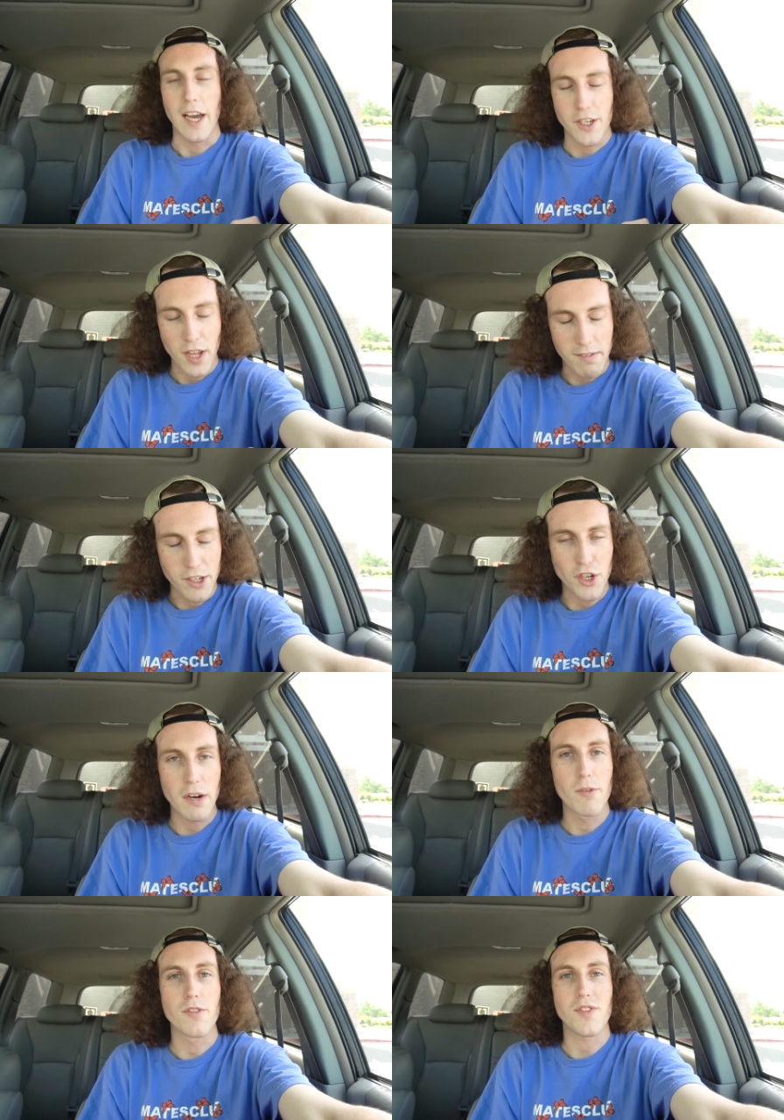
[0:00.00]
I just have a
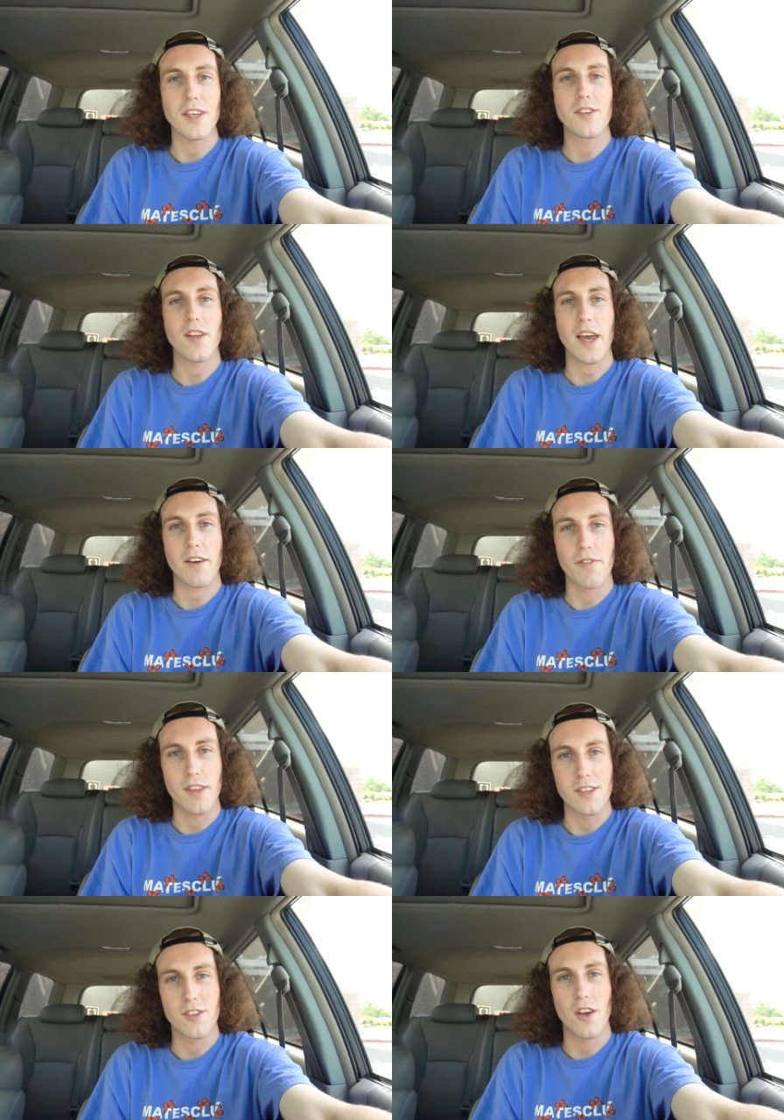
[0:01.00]
general dislike for
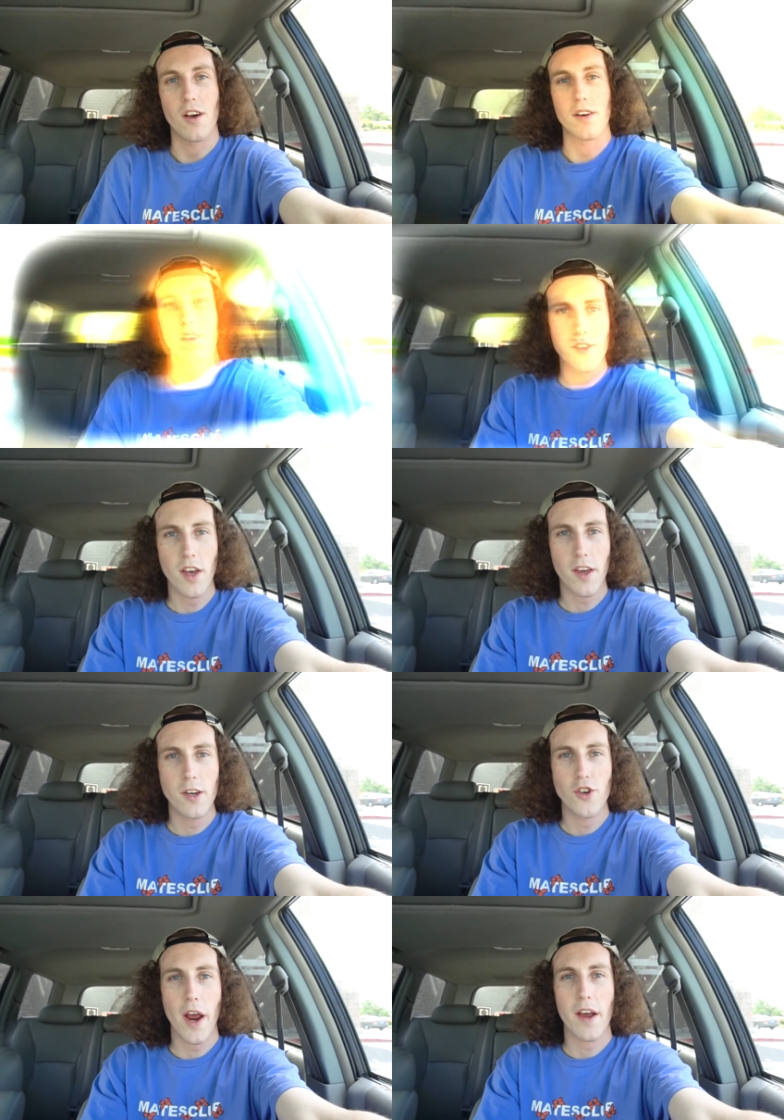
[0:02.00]
this song. The
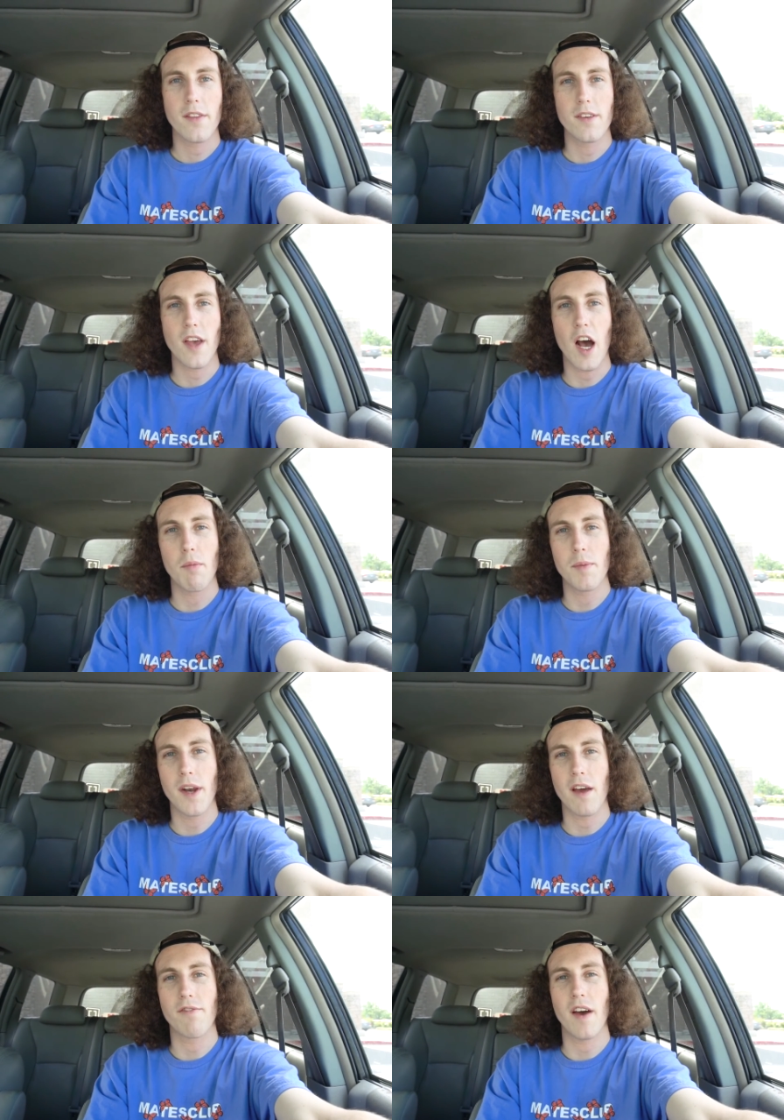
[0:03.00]
second track on this album
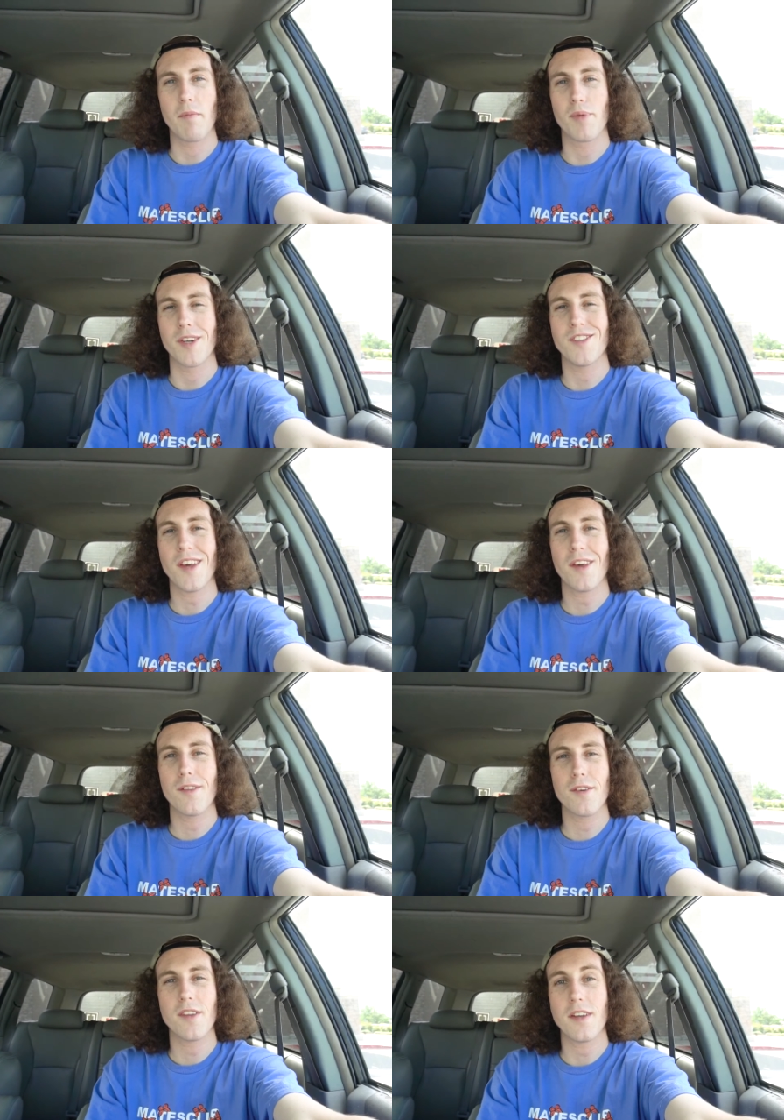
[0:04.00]
that I find
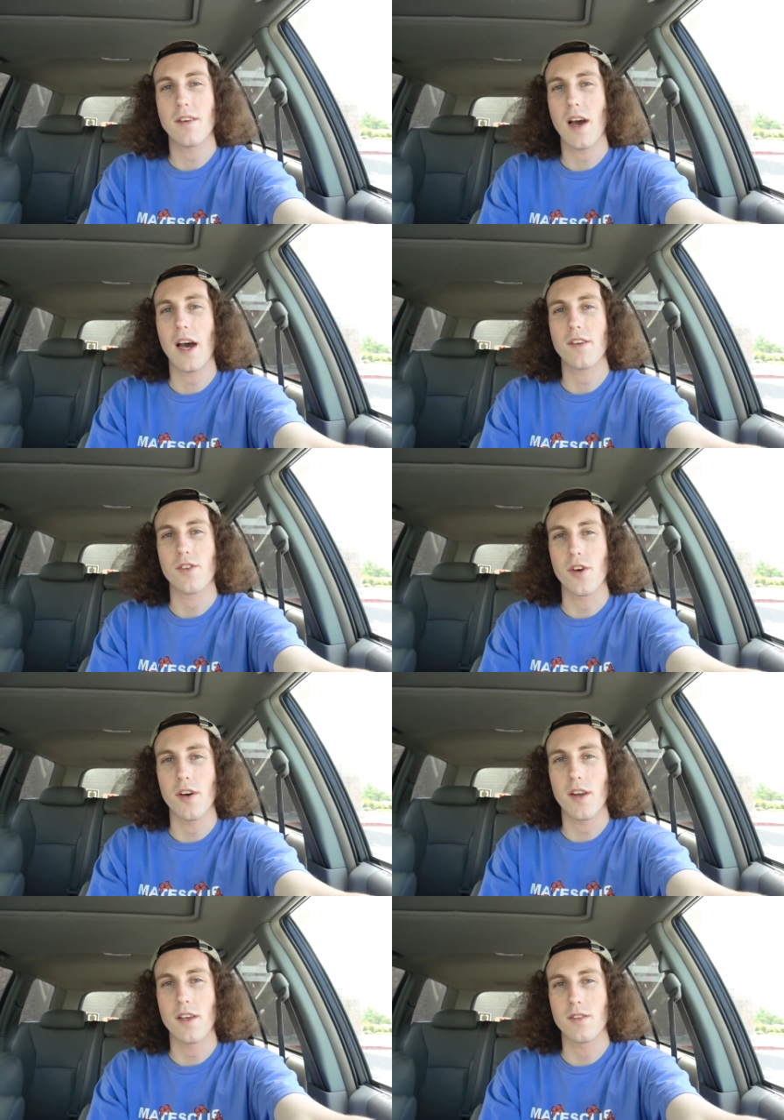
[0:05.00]
particularly not
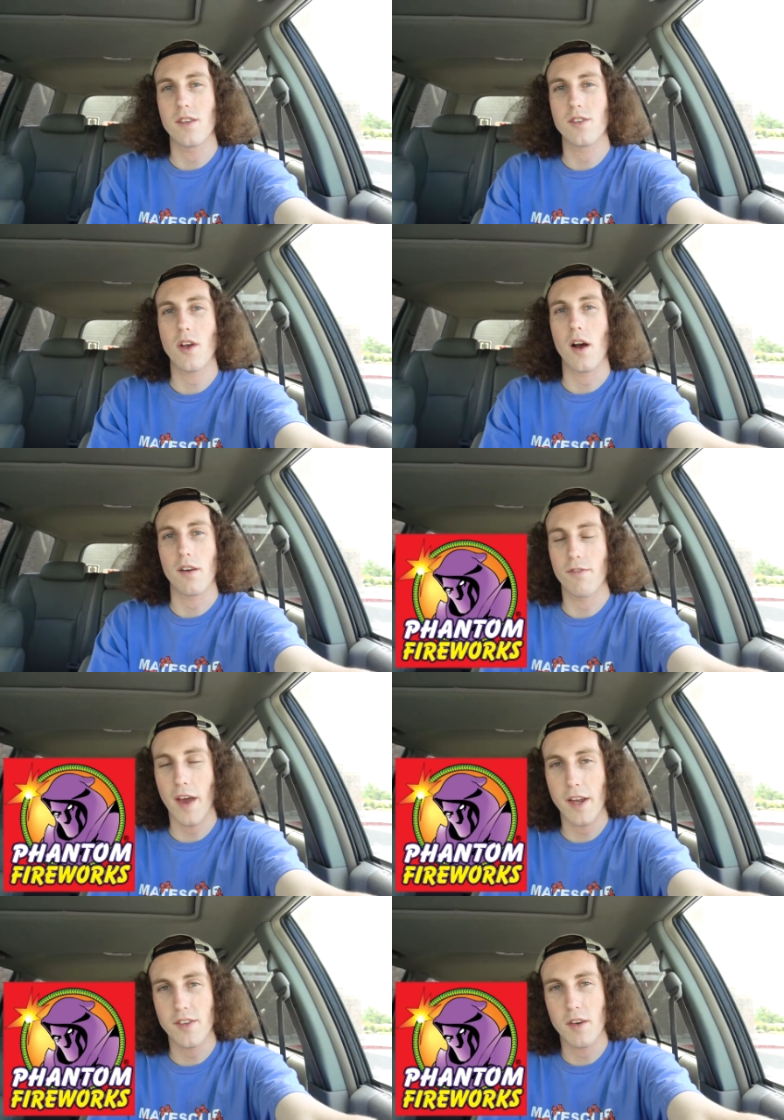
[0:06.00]
good is the song
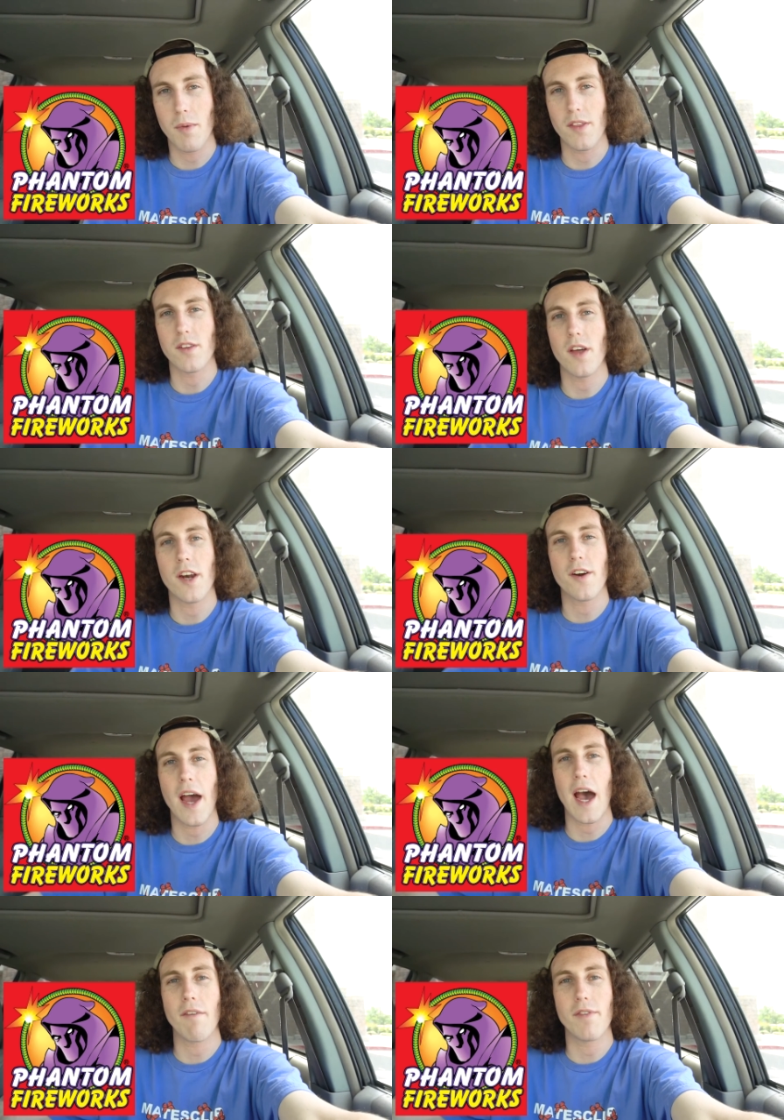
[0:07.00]
Phantom on the later
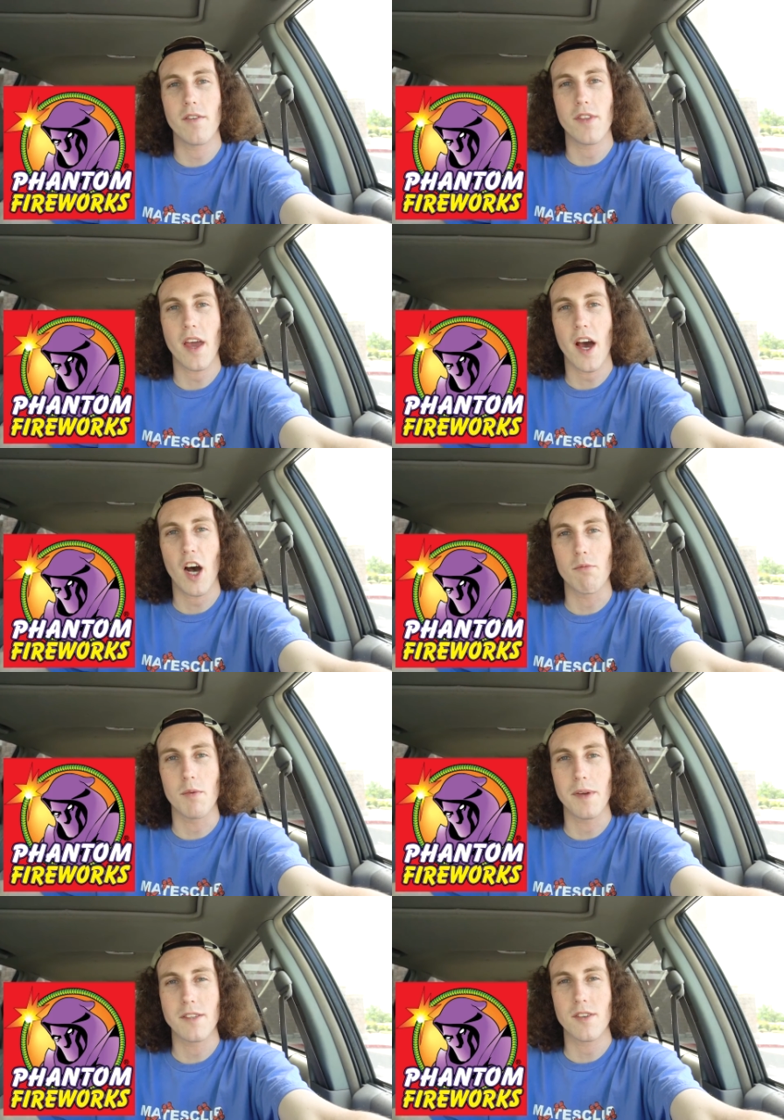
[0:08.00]
half of the
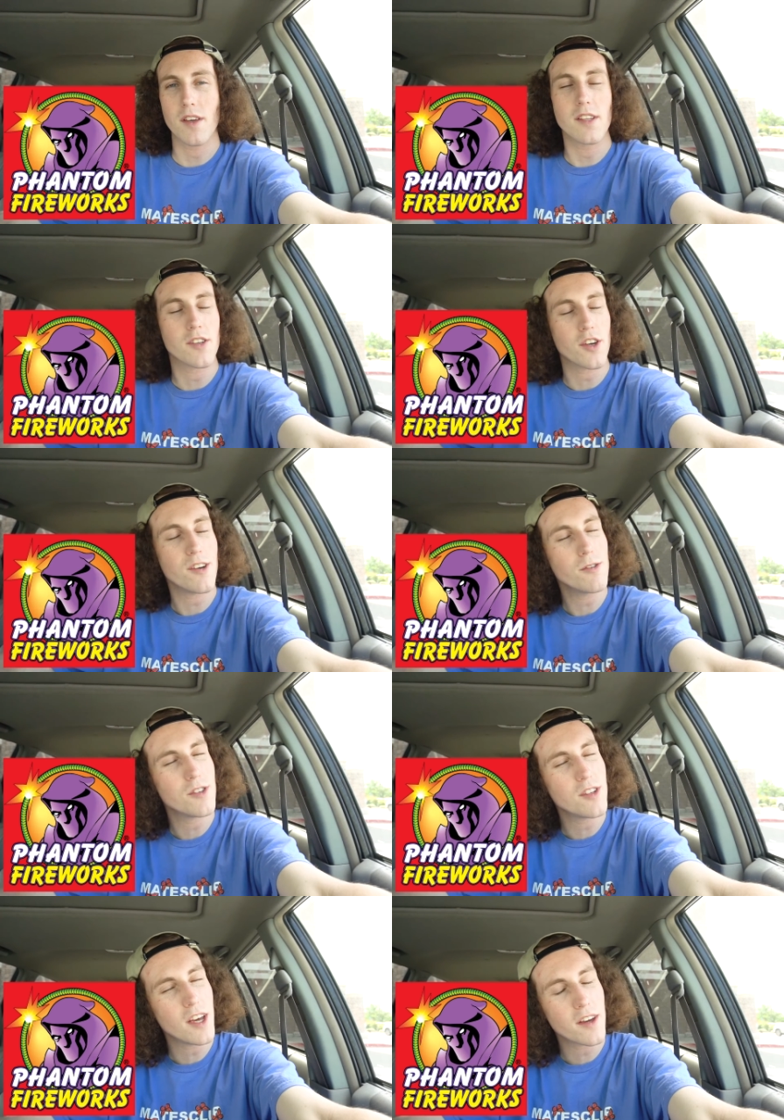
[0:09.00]
album. It's
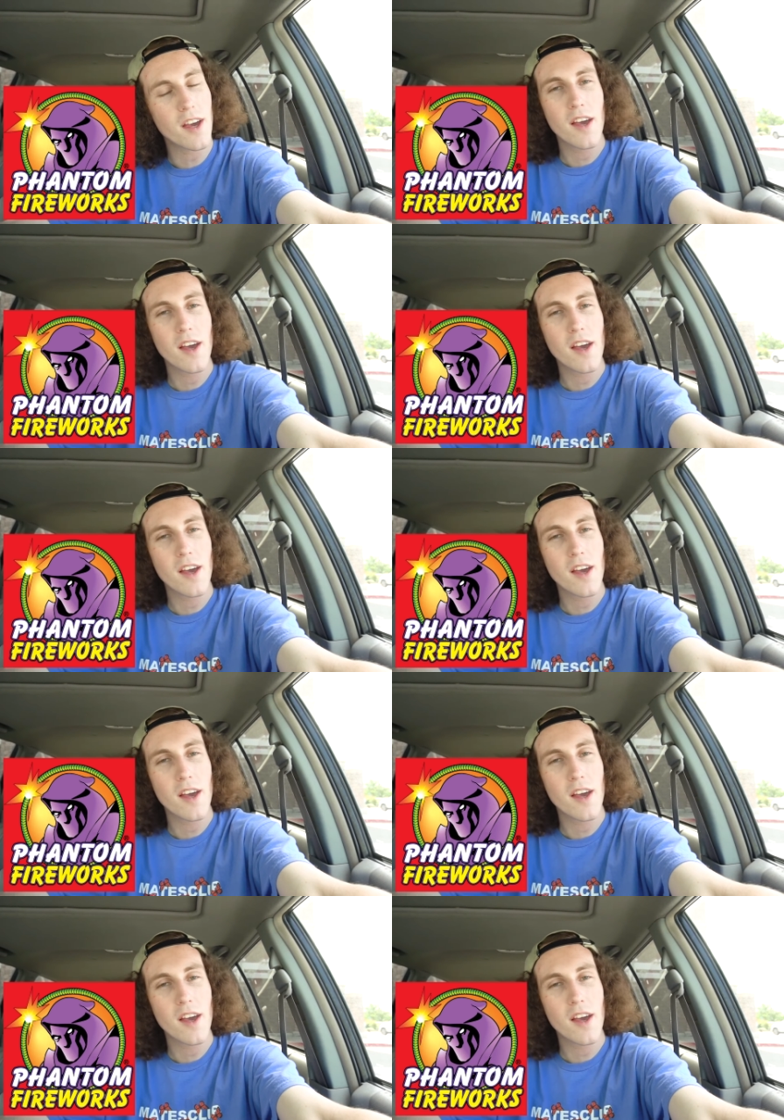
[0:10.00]
acoustic,